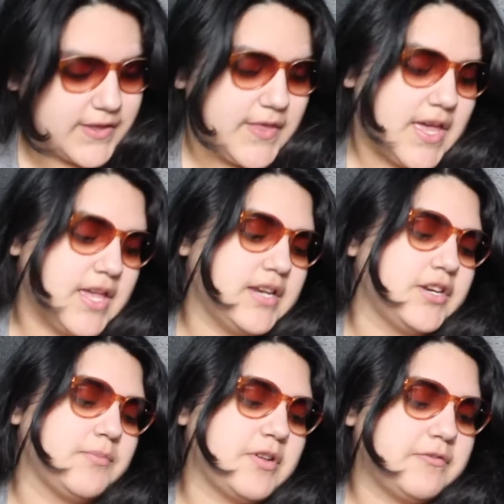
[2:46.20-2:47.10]
Then
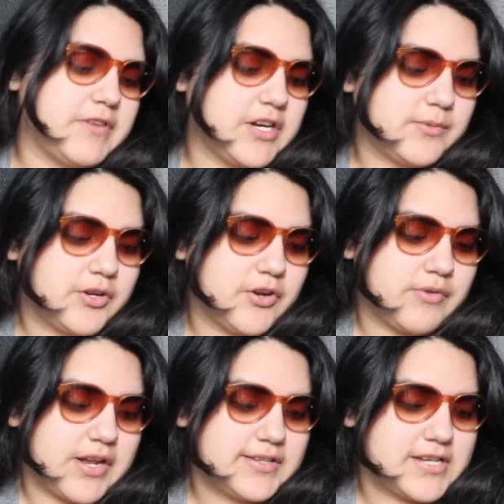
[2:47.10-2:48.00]
your middle finger will go
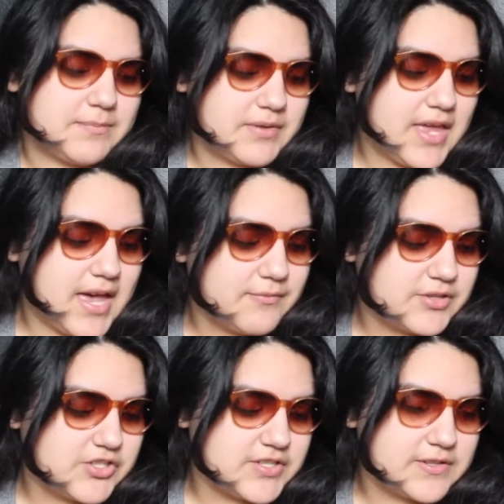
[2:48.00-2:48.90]
right on top of that,
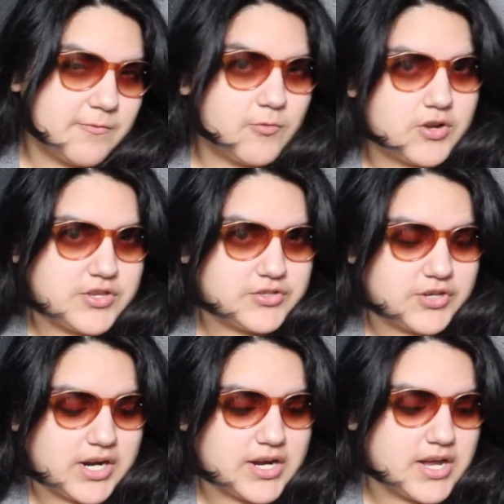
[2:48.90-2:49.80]
which is the fourth
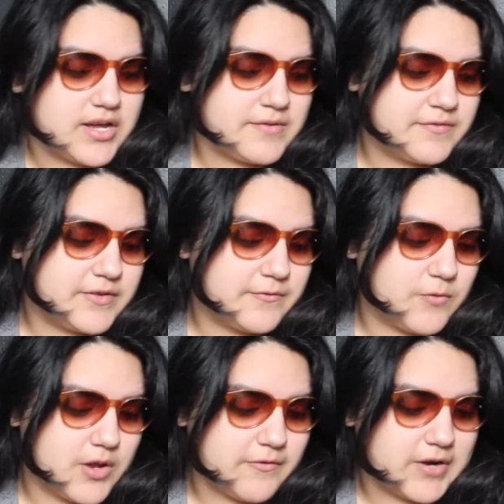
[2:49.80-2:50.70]
string of the
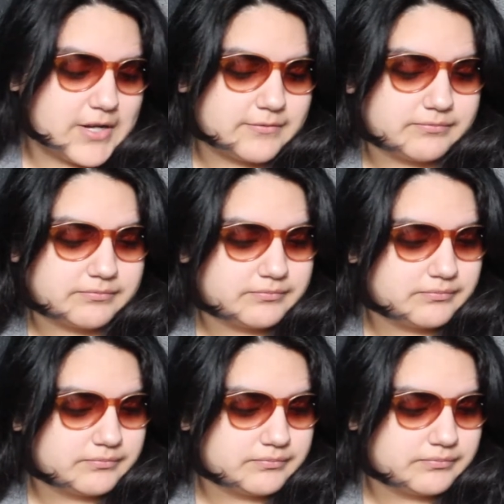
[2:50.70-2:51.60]
fourth fret.
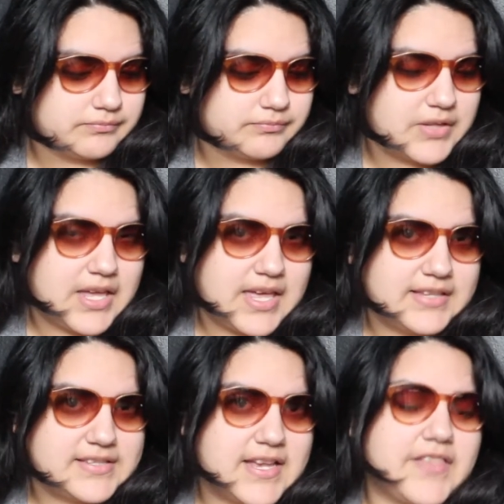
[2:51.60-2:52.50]

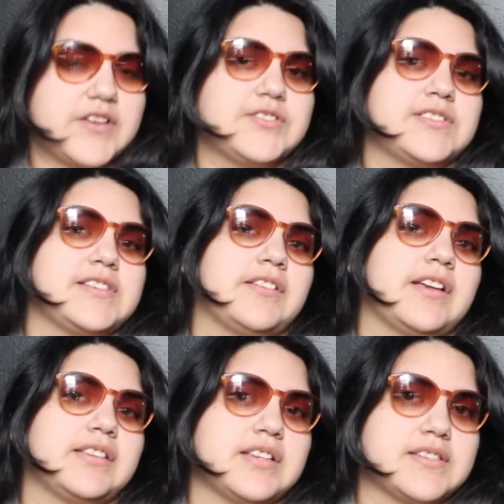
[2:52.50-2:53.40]
And together it should sound
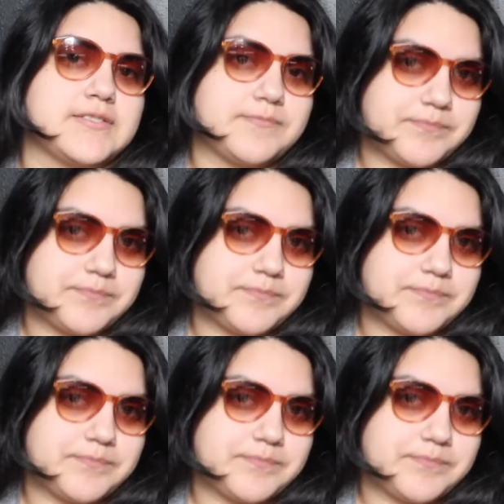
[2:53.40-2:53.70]
like this.